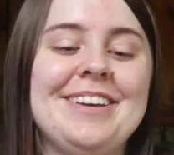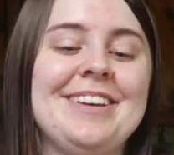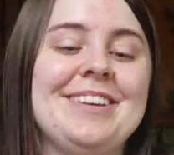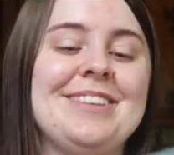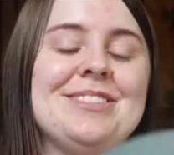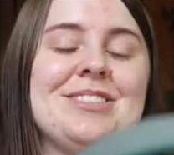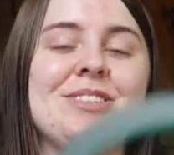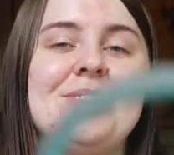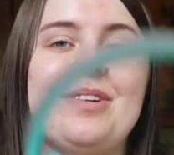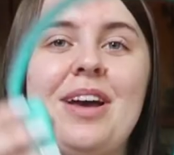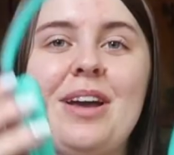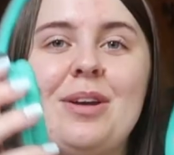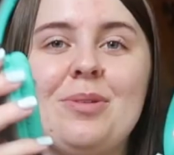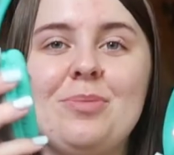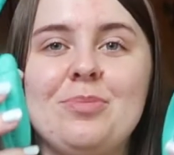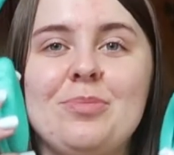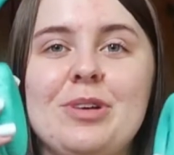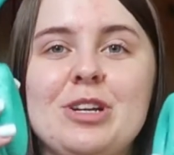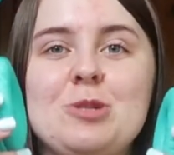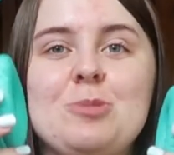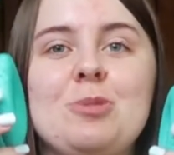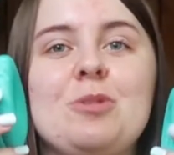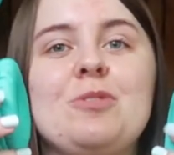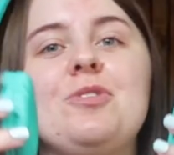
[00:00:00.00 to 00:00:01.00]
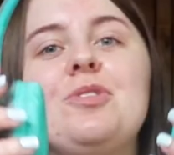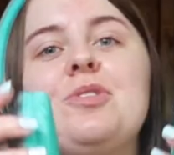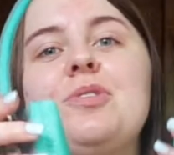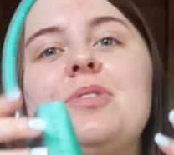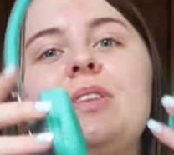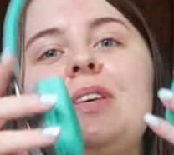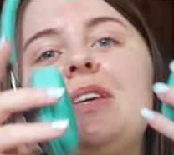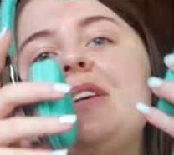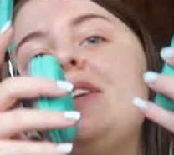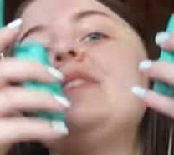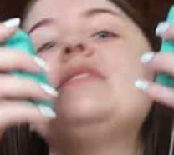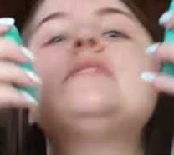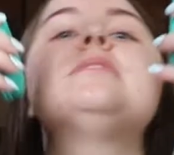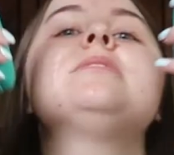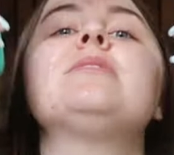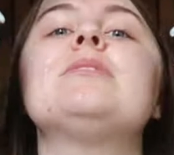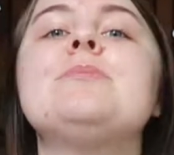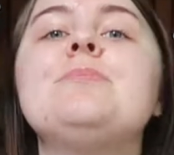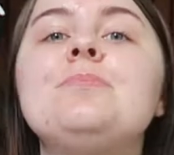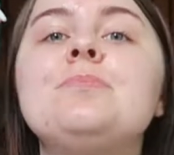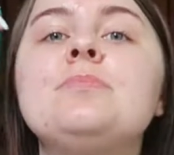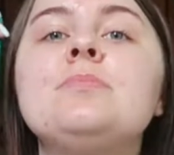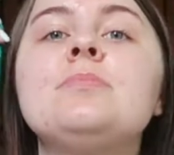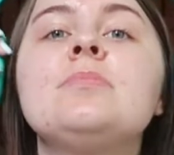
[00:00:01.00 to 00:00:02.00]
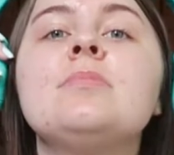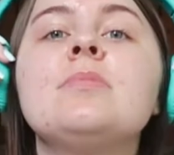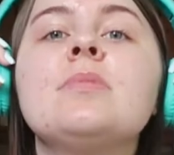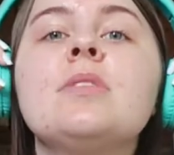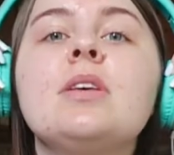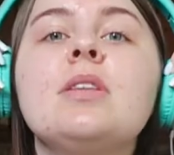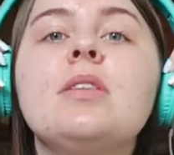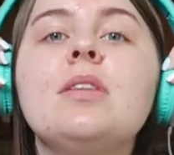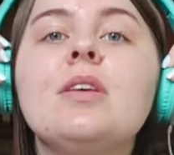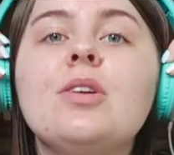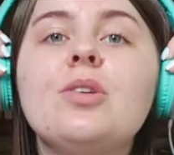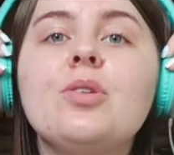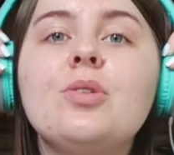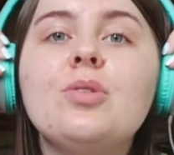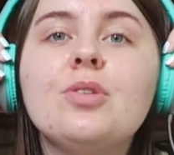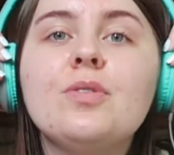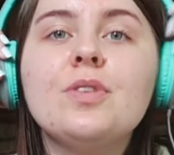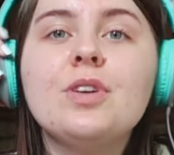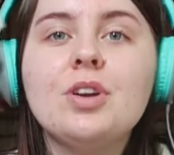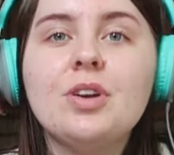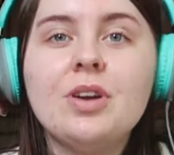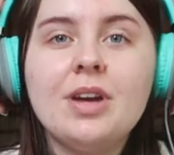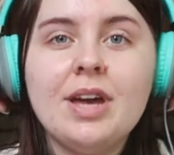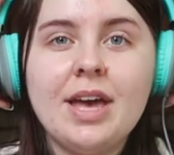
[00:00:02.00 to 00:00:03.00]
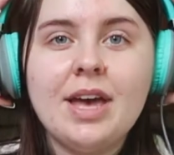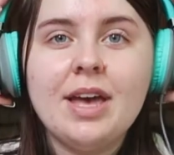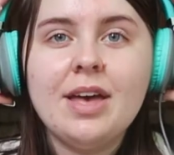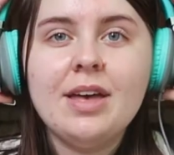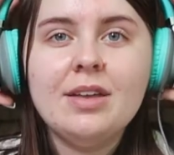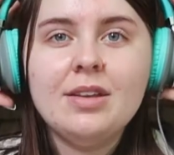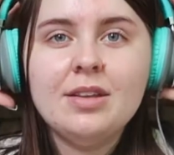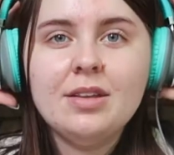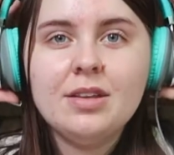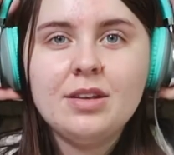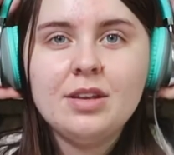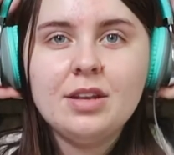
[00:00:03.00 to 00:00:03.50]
So I much prefer these. They go over your head.